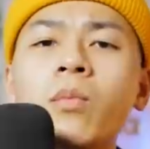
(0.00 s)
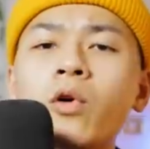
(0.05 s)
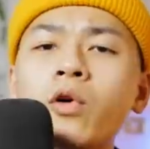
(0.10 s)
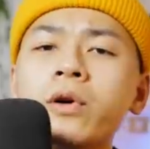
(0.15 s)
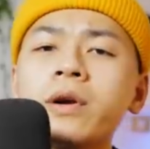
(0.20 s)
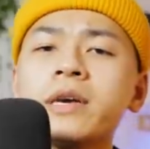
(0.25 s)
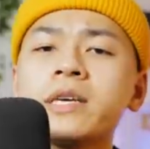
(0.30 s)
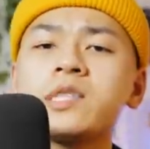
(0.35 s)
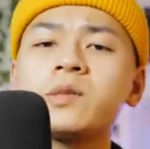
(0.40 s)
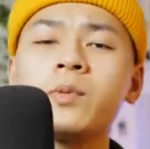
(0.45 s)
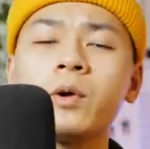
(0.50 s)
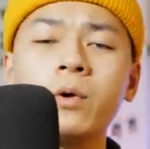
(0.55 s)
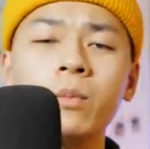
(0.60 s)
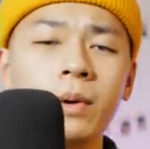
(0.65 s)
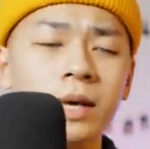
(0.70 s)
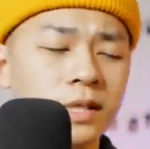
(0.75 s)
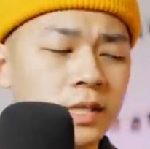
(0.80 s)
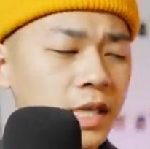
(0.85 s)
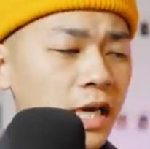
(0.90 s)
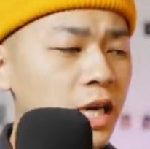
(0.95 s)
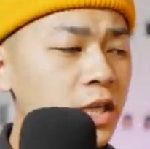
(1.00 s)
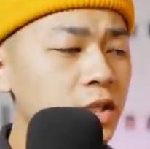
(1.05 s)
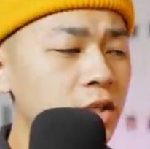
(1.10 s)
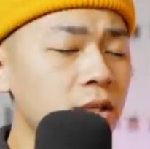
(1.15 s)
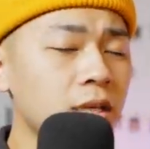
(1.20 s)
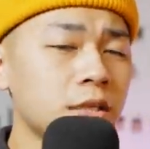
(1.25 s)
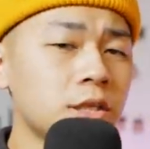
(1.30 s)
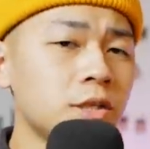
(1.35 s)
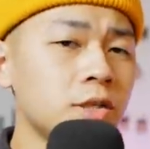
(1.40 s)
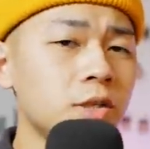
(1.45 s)
more
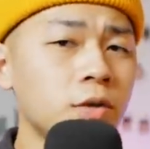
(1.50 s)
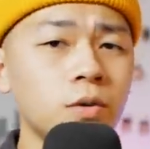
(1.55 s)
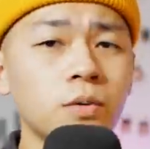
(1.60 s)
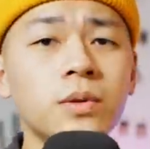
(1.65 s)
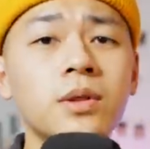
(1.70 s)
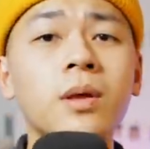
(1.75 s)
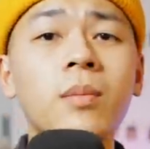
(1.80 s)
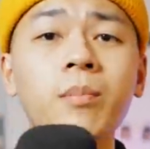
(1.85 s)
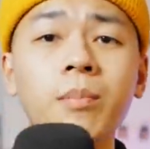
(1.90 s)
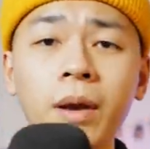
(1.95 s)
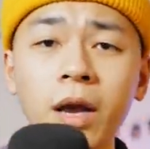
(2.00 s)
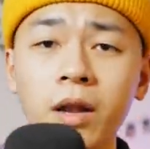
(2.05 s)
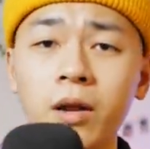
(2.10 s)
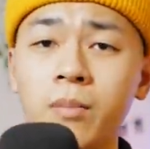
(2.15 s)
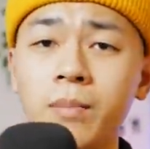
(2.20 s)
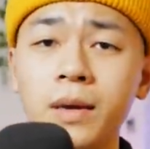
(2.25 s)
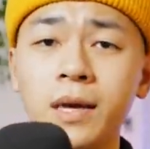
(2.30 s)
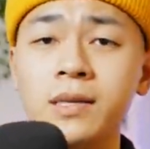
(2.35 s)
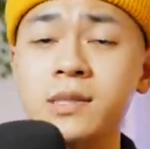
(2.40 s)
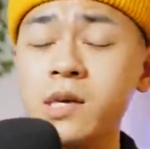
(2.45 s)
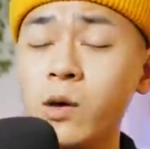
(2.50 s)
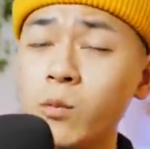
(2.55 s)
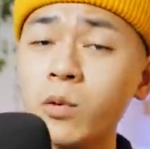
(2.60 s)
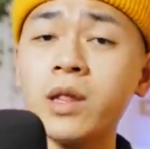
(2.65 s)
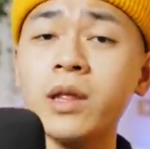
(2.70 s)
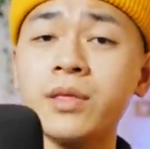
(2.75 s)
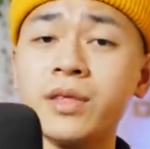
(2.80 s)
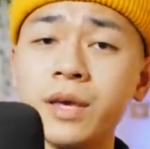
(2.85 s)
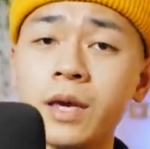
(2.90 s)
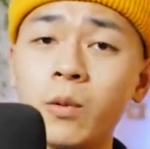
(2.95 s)
experimentation that you do, the better, because I
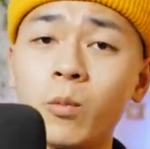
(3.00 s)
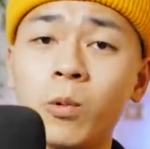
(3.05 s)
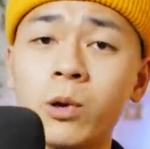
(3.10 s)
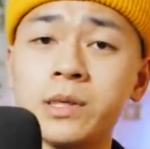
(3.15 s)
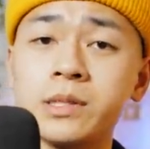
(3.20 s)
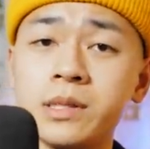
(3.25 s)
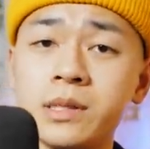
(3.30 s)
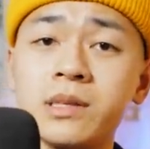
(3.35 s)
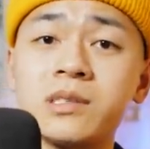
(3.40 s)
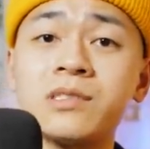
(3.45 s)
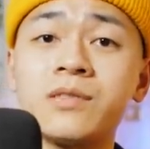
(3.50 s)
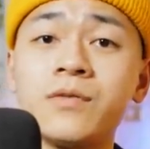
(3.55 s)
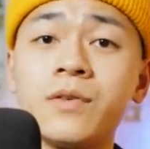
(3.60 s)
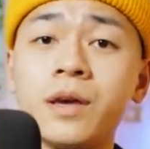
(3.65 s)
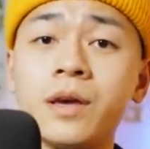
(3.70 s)
really think it works in this